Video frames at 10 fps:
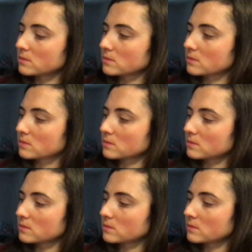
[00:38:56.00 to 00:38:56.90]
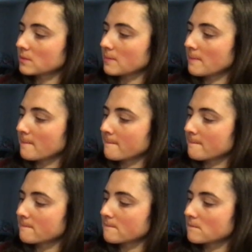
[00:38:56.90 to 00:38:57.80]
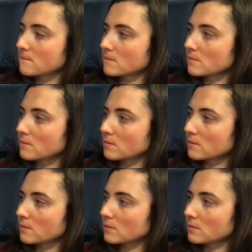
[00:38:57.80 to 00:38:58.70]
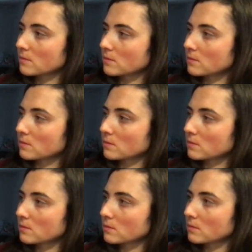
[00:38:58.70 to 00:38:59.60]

The person shown says nothing.